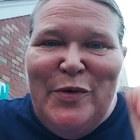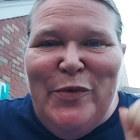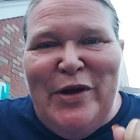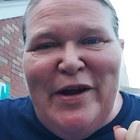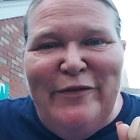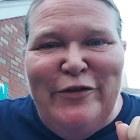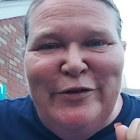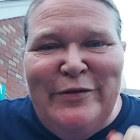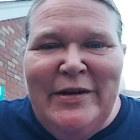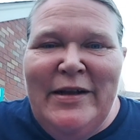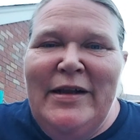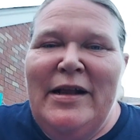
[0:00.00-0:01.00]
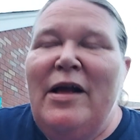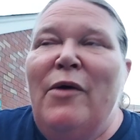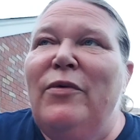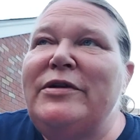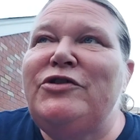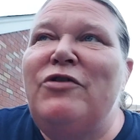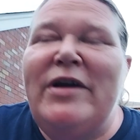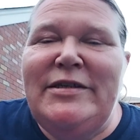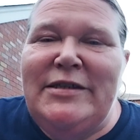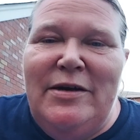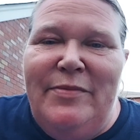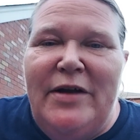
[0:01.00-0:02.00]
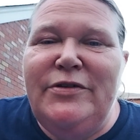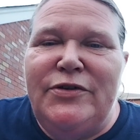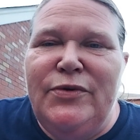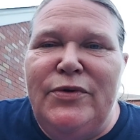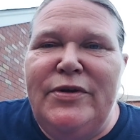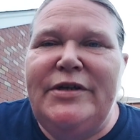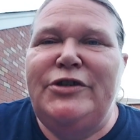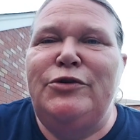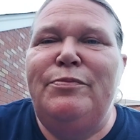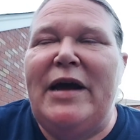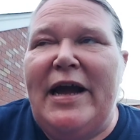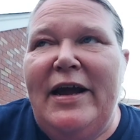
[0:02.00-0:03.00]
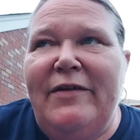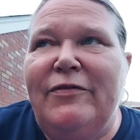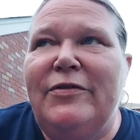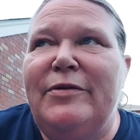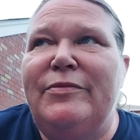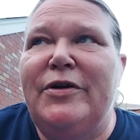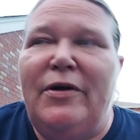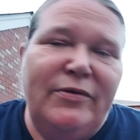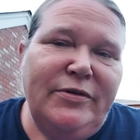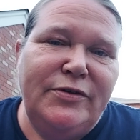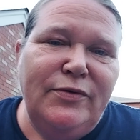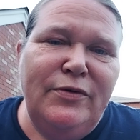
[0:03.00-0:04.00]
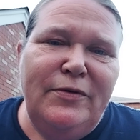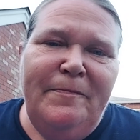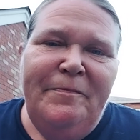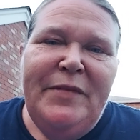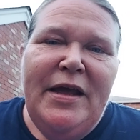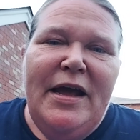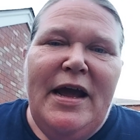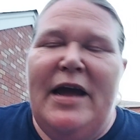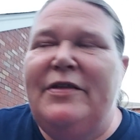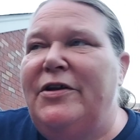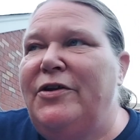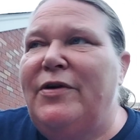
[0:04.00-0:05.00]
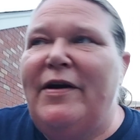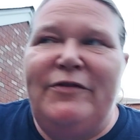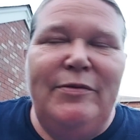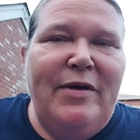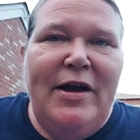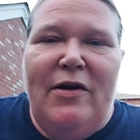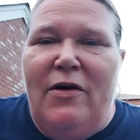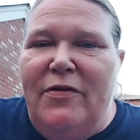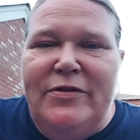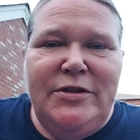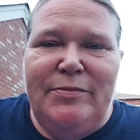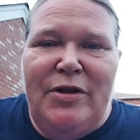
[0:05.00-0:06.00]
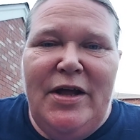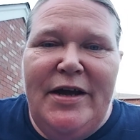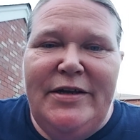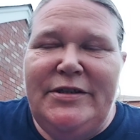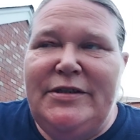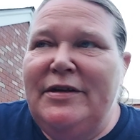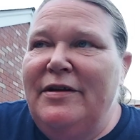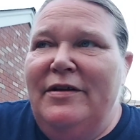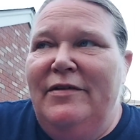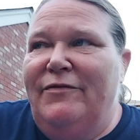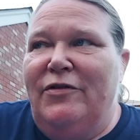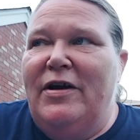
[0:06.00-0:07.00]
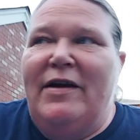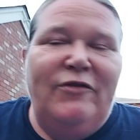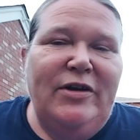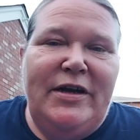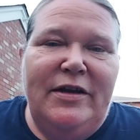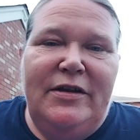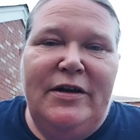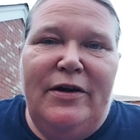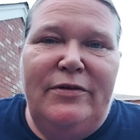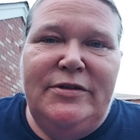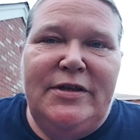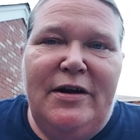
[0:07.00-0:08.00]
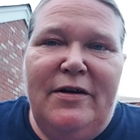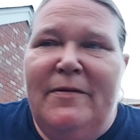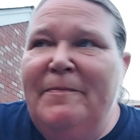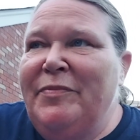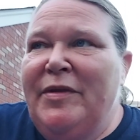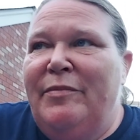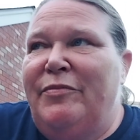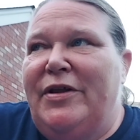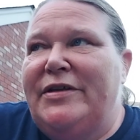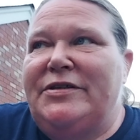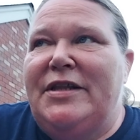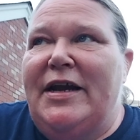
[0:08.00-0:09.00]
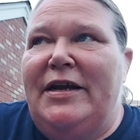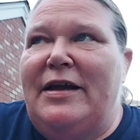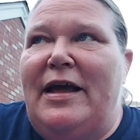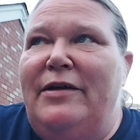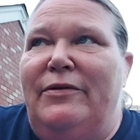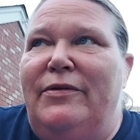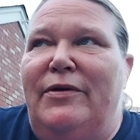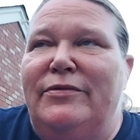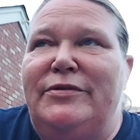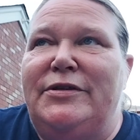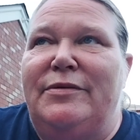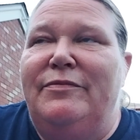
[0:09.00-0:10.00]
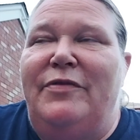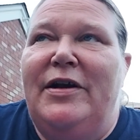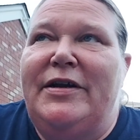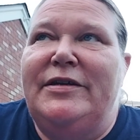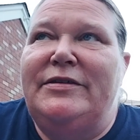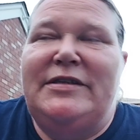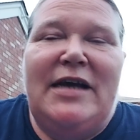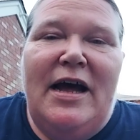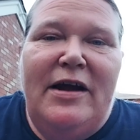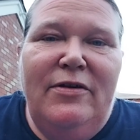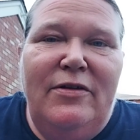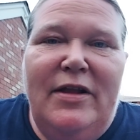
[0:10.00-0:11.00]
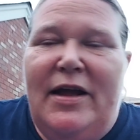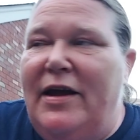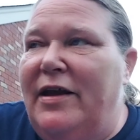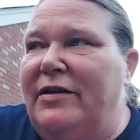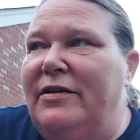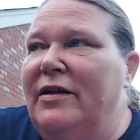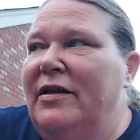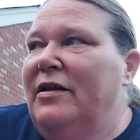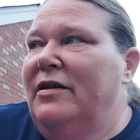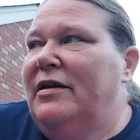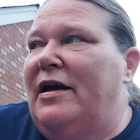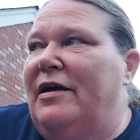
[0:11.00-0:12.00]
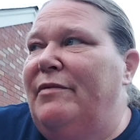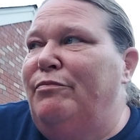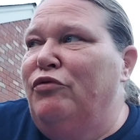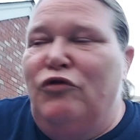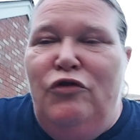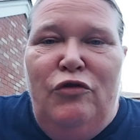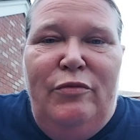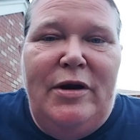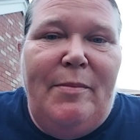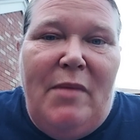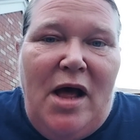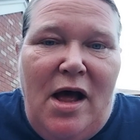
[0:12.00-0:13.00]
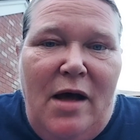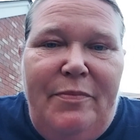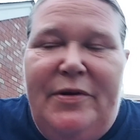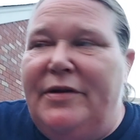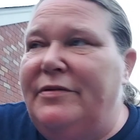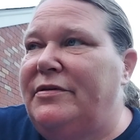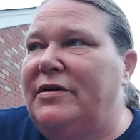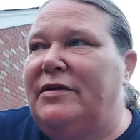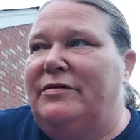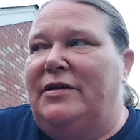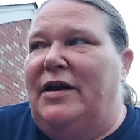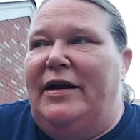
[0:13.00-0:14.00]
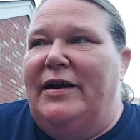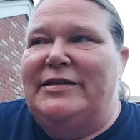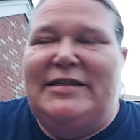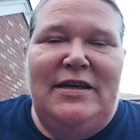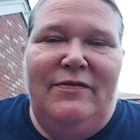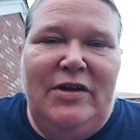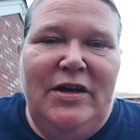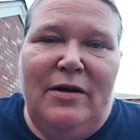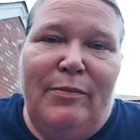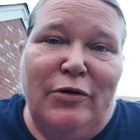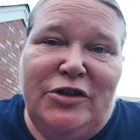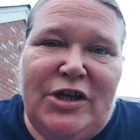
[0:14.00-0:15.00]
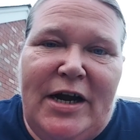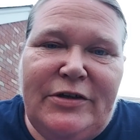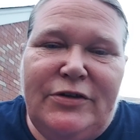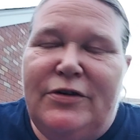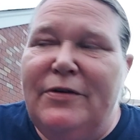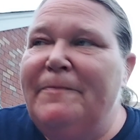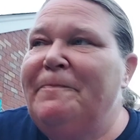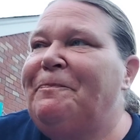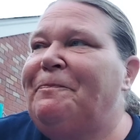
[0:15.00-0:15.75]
Whatever. What's crazy about school is you pay for them to go to school, and then you have to buy all the supplies for every kid that goes there. Plus, like, I don't know, some fucking tile and a broom and a mop and, like, a TV and a projector